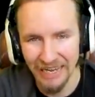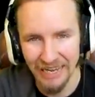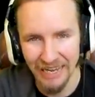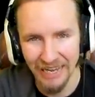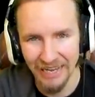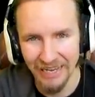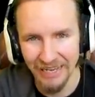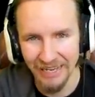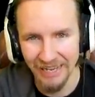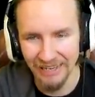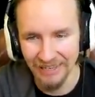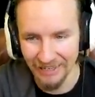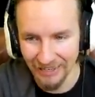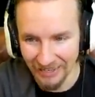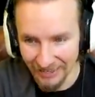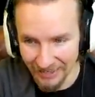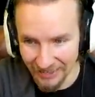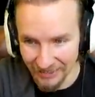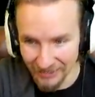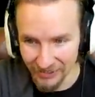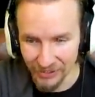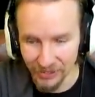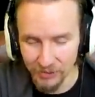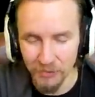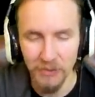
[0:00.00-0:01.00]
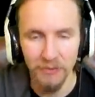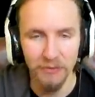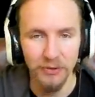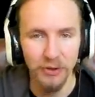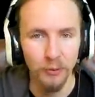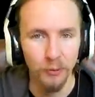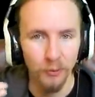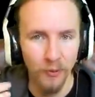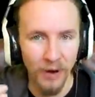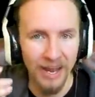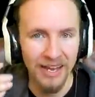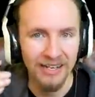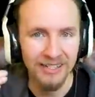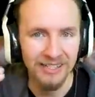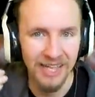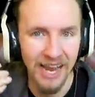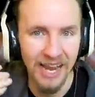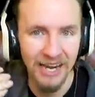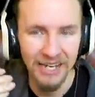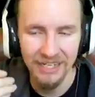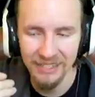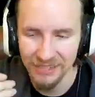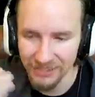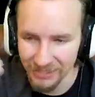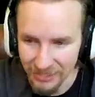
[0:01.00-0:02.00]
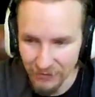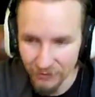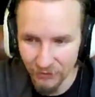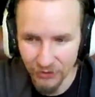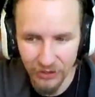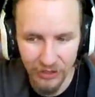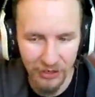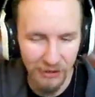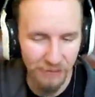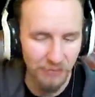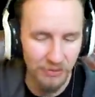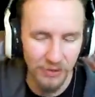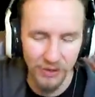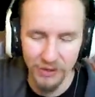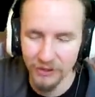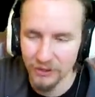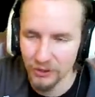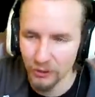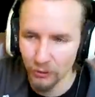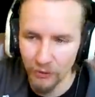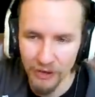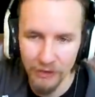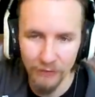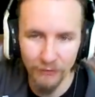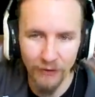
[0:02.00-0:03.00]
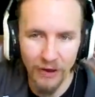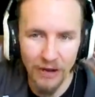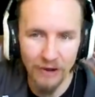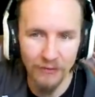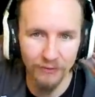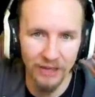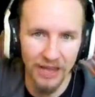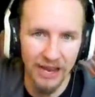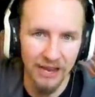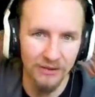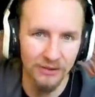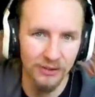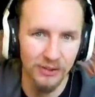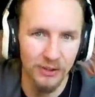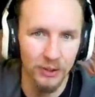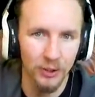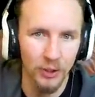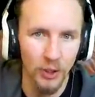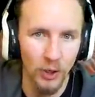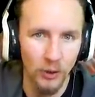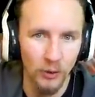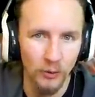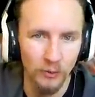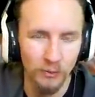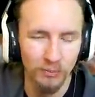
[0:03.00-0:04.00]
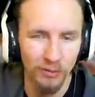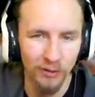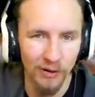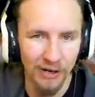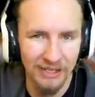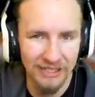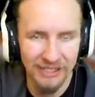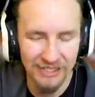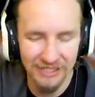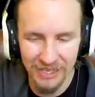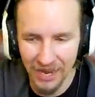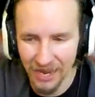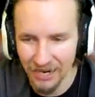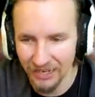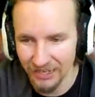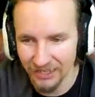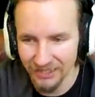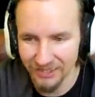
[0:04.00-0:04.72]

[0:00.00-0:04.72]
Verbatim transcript: uh, some of the rare tanks, even at twenty-five thousand gold price tag,